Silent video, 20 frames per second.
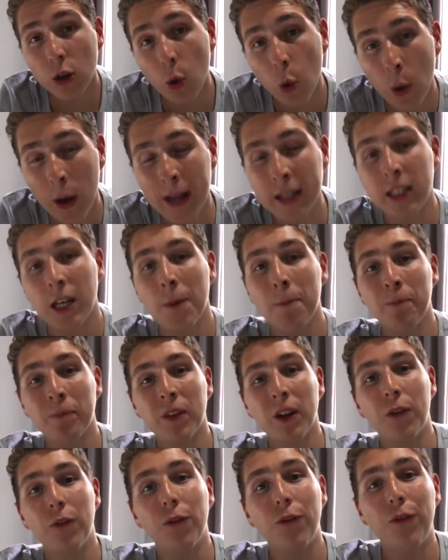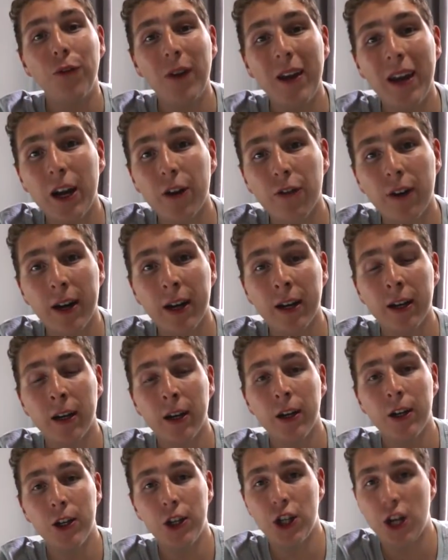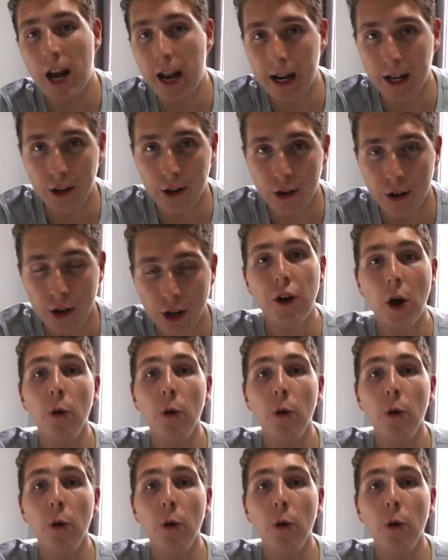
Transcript: quit fearing change.